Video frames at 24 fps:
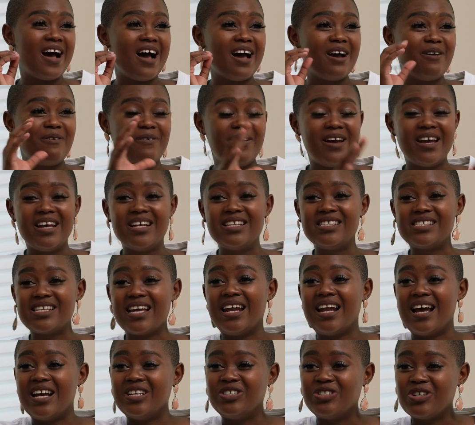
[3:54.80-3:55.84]
I went
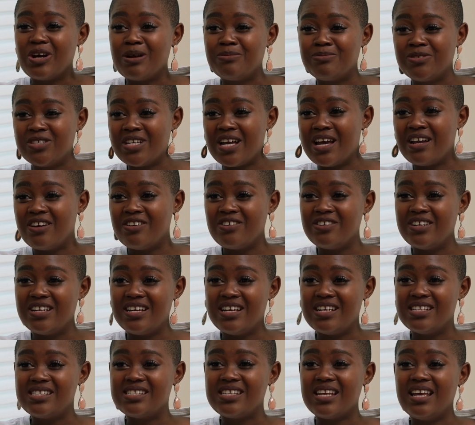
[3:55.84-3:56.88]
and I job shadowed
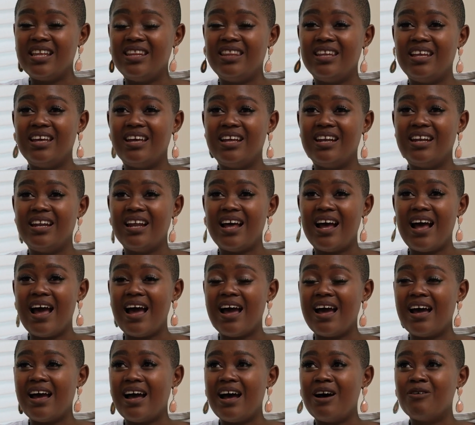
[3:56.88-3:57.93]
it, and then
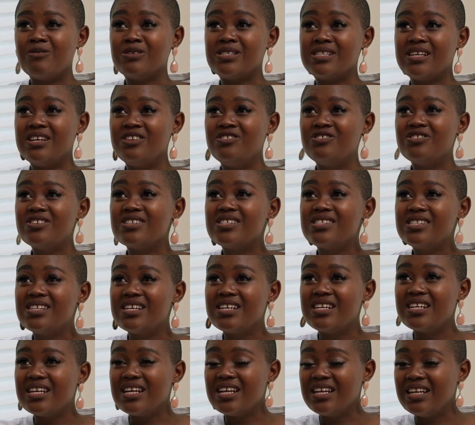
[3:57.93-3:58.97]
I was
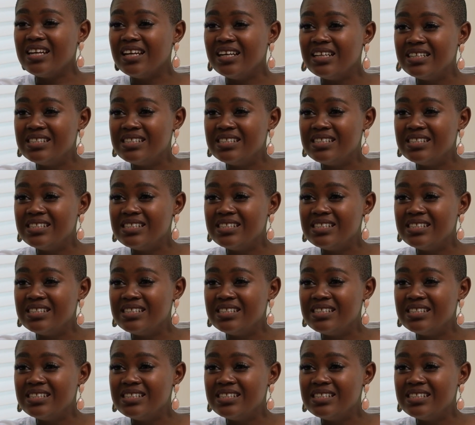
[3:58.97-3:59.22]
interested in